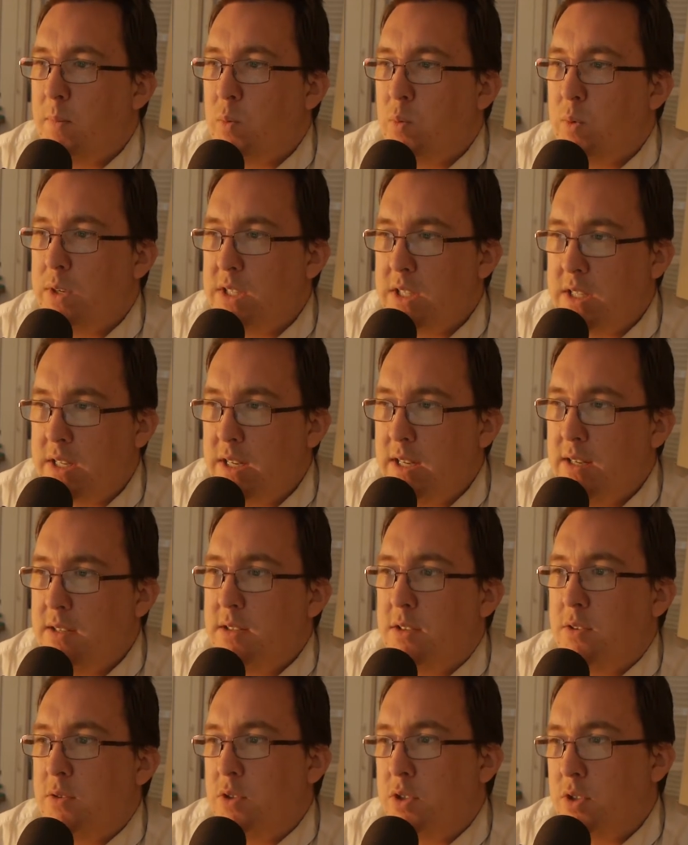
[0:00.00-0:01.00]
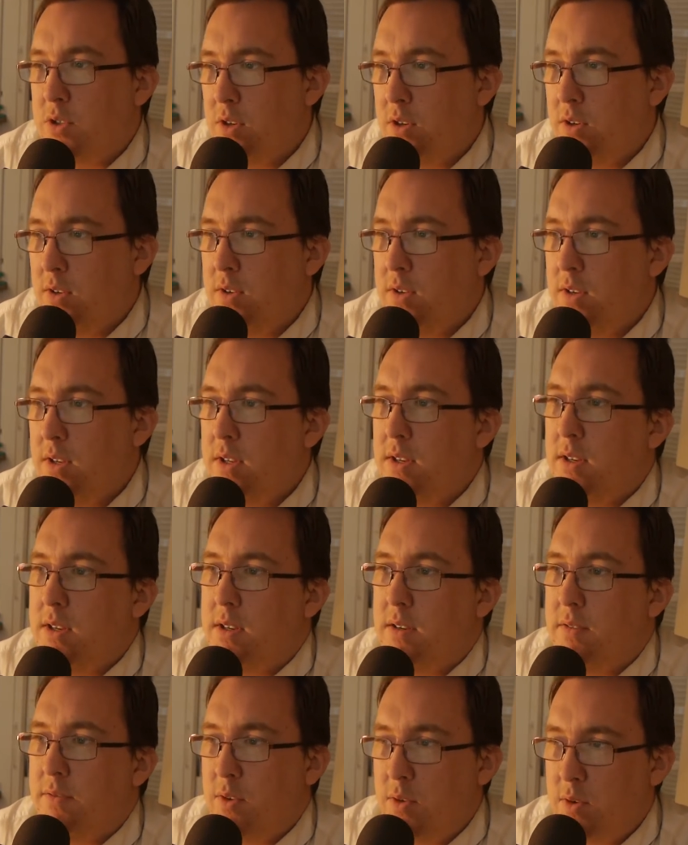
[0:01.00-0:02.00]
Whiskey, too strong.
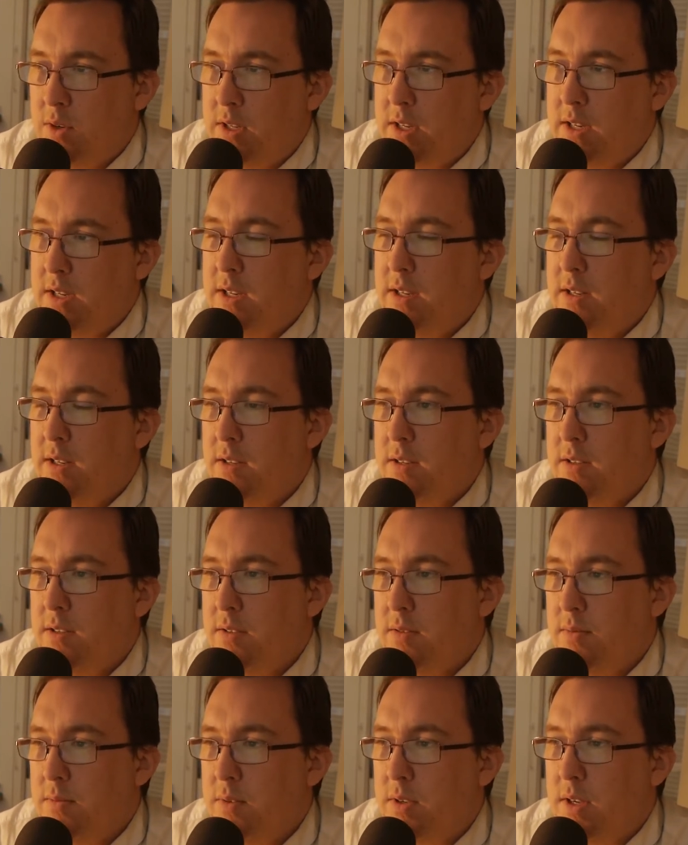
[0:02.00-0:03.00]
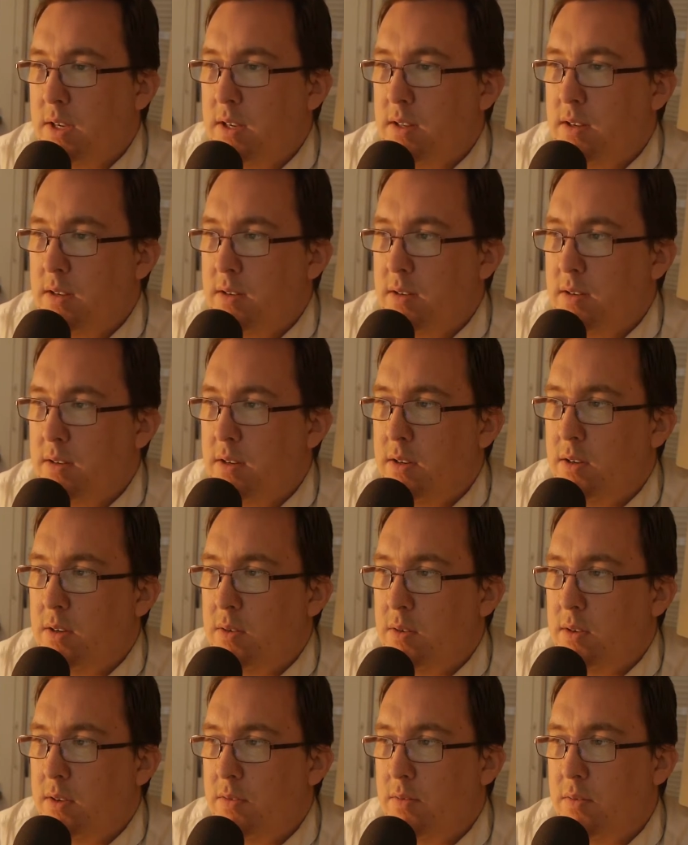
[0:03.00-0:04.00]
Vodka can, you
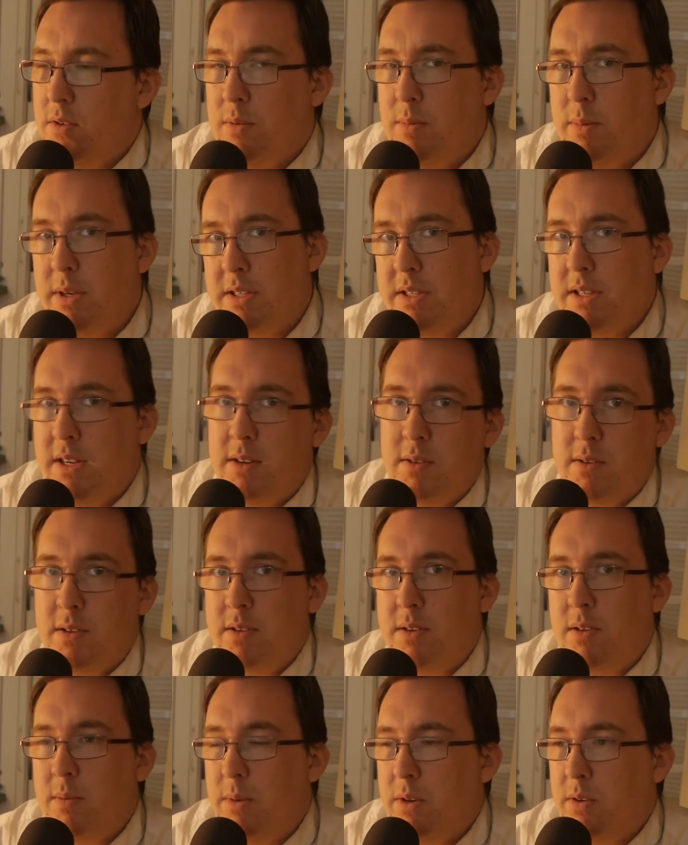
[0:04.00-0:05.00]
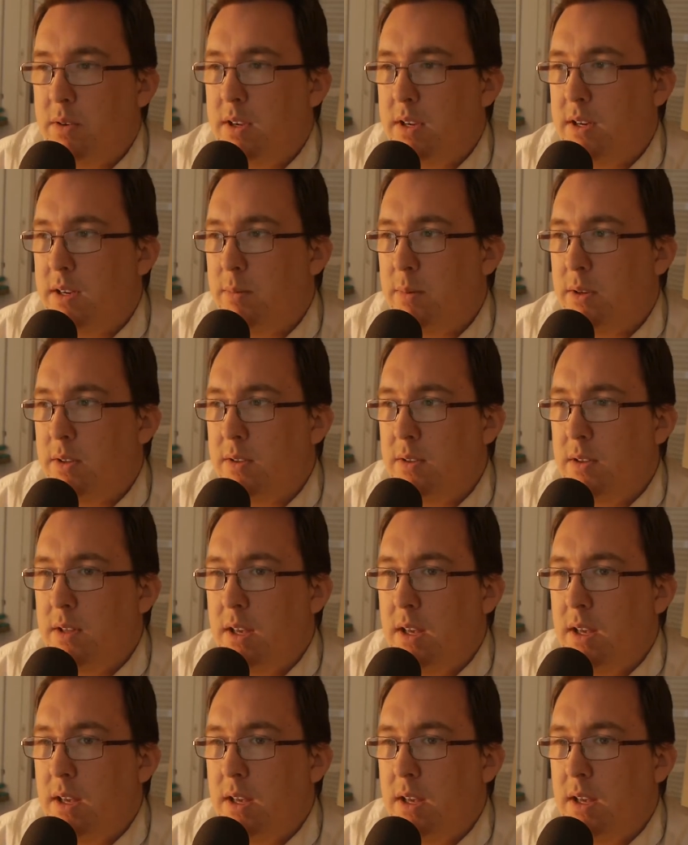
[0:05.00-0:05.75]
know, if you mix it out, it can be okay. But